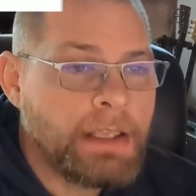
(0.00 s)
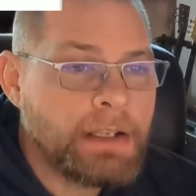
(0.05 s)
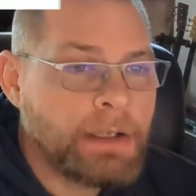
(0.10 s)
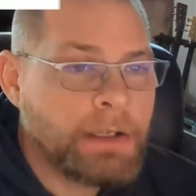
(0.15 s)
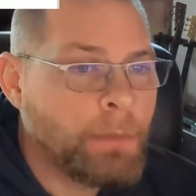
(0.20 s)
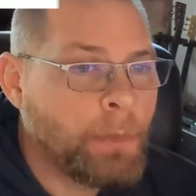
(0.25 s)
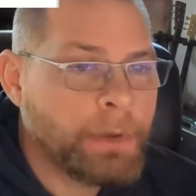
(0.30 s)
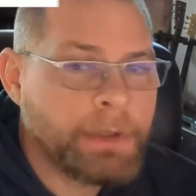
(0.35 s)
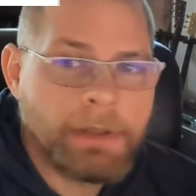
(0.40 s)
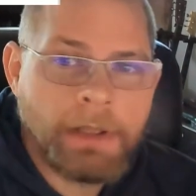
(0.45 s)
He
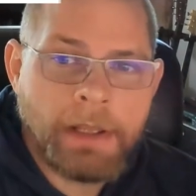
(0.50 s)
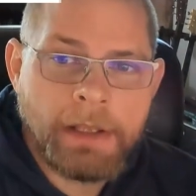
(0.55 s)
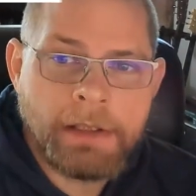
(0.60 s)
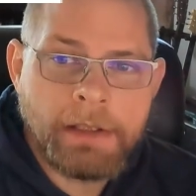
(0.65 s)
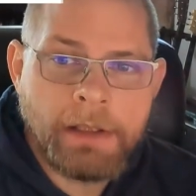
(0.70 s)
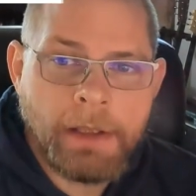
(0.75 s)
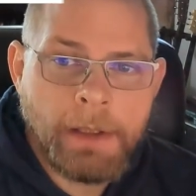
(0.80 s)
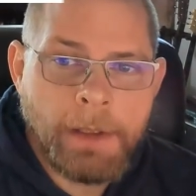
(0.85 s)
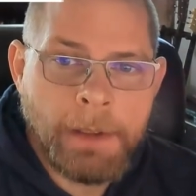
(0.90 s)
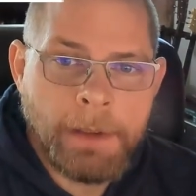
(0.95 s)
wanted like
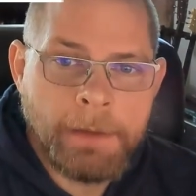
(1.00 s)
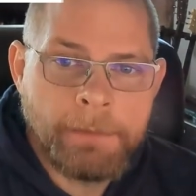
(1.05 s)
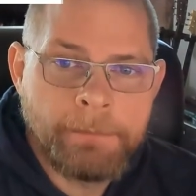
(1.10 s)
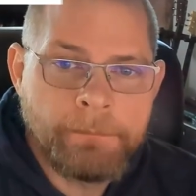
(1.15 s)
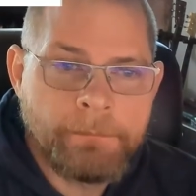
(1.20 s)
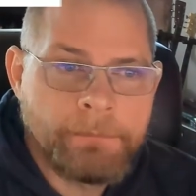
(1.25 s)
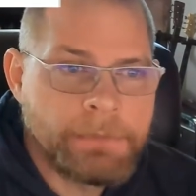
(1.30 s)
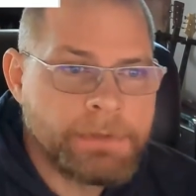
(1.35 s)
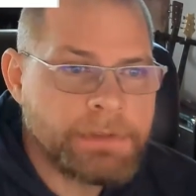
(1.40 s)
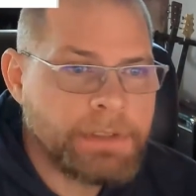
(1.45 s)

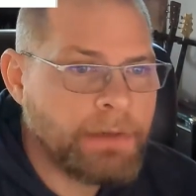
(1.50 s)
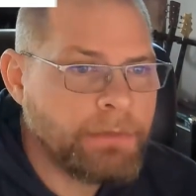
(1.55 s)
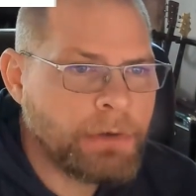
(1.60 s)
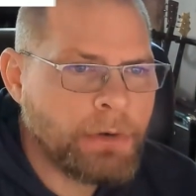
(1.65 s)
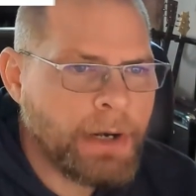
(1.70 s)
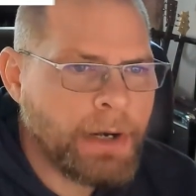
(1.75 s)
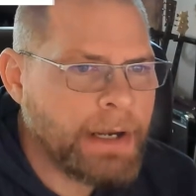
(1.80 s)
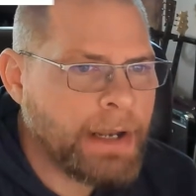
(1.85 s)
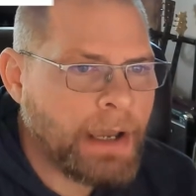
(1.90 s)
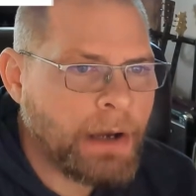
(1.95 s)
7 or
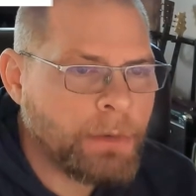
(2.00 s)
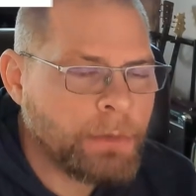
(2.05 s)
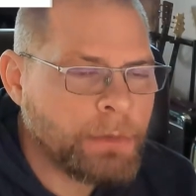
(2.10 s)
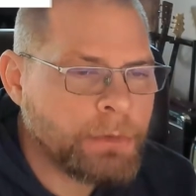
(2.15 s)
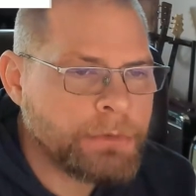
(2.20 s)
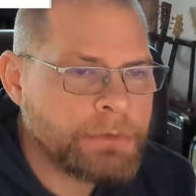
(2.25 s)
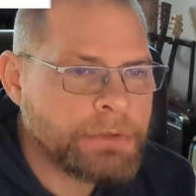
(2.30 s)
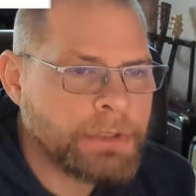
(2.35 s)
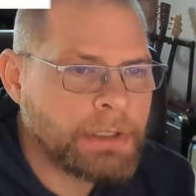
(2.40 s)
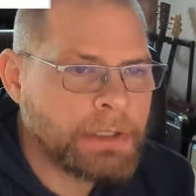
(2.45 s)
8
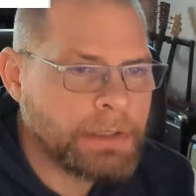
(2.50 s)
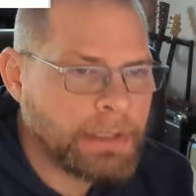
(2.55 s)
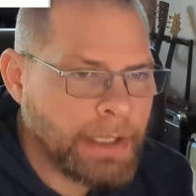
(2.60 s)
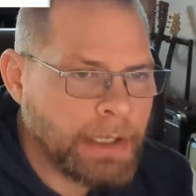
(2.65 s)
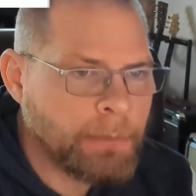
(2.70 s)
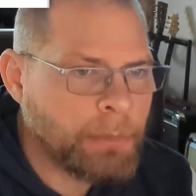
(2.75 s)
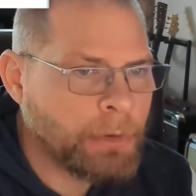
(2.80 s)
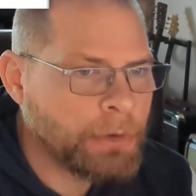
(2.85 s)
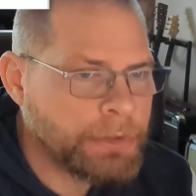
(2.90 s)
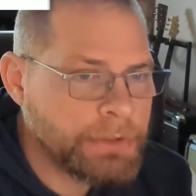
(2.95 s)
hours of
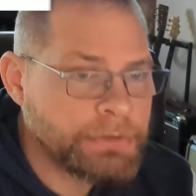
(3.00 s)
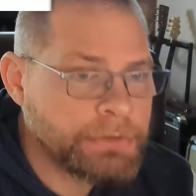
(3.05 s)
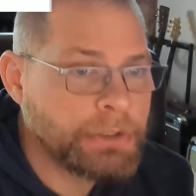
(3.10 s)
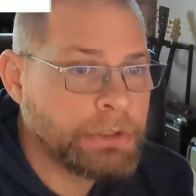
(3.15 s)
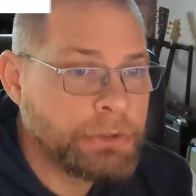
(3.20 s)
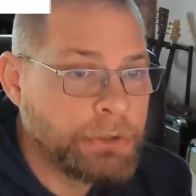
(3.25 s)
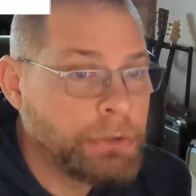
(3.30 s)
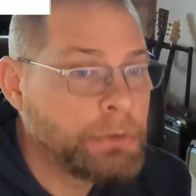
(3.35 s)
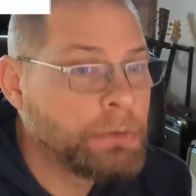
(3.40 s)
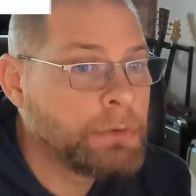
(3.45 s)
labor just to
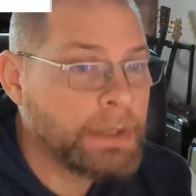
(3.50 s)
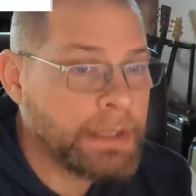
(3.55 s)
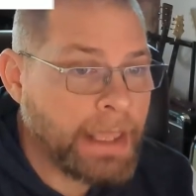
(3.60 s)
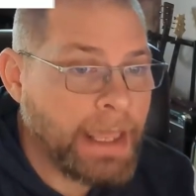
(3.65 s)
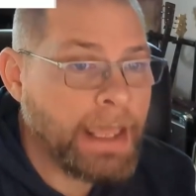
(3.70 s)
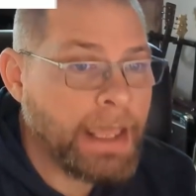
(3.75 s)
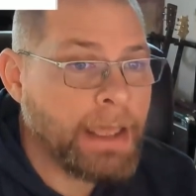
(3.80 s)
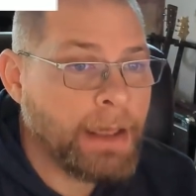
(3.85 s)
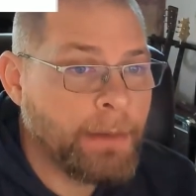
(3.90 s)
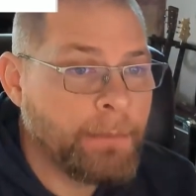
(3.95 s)
do the
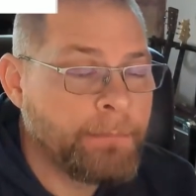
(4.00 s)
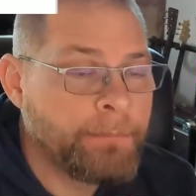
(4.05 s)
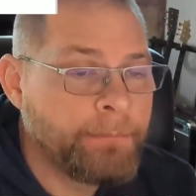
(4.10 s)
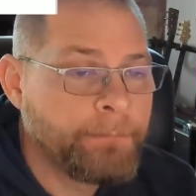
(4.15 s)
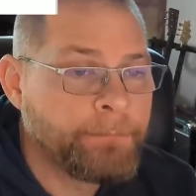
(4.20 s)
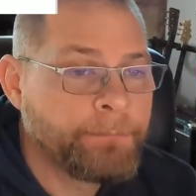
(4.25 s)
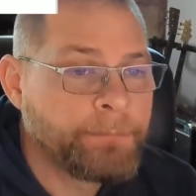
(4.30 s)
cam